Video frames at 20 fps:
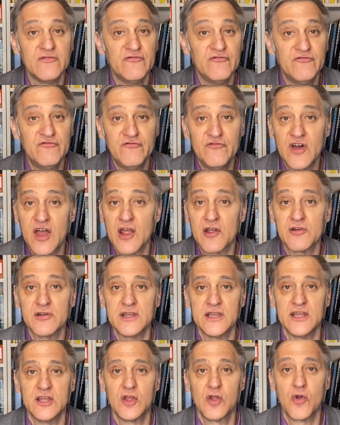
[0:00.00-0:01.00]

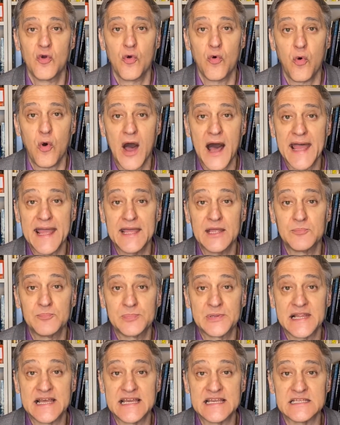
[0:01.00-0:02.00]
very quiet
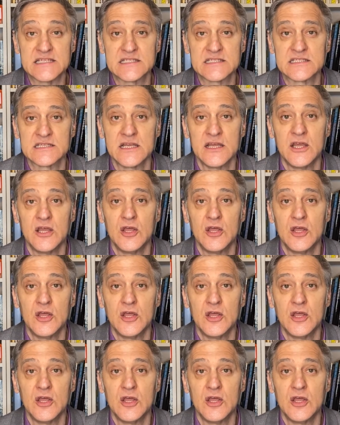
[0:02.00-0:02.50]
place,